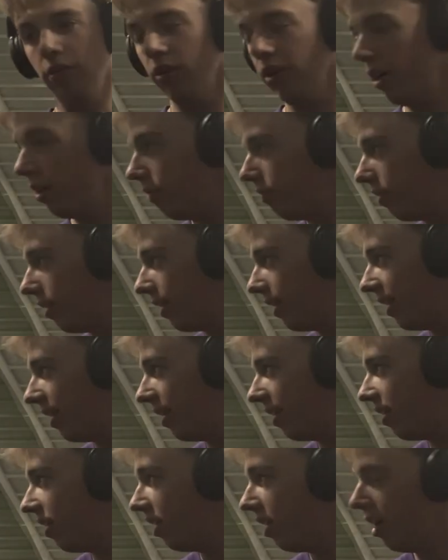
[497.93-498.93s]
rear delt fly.
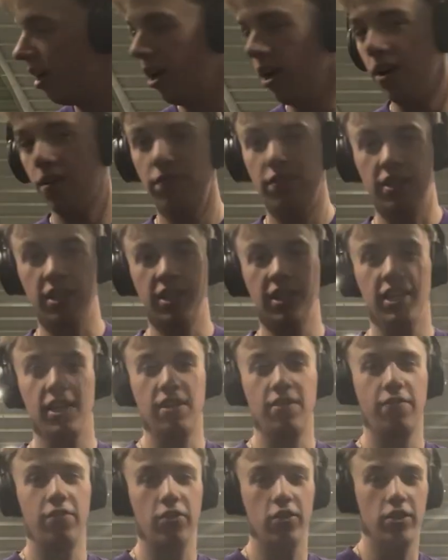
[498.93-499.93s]
Didn't get
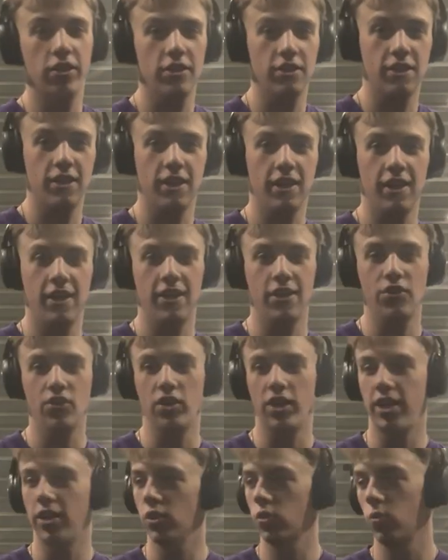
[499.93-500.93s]
any footage because
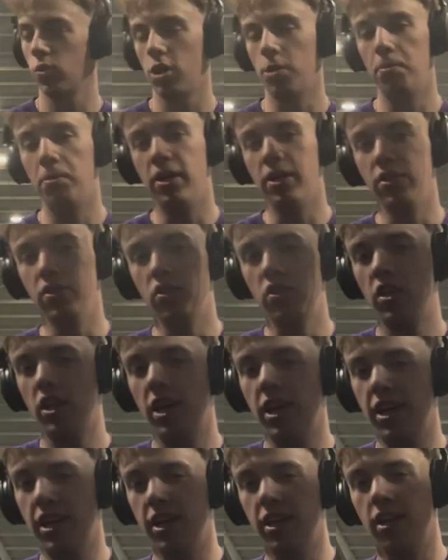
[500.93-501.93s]
the angles were all buns,
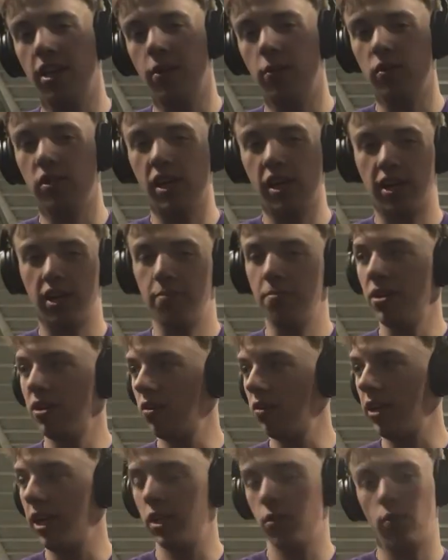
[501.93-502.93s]
and I was not going to make
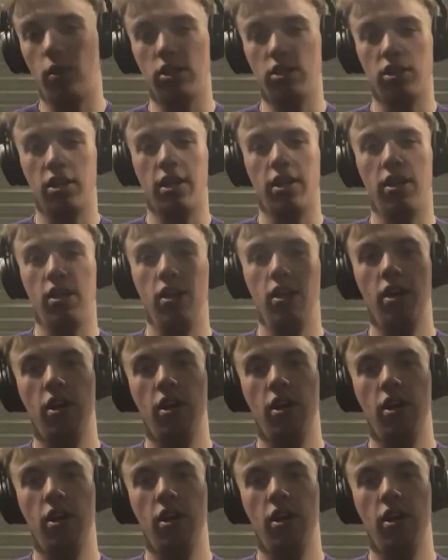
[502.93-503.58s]
you guys watch that.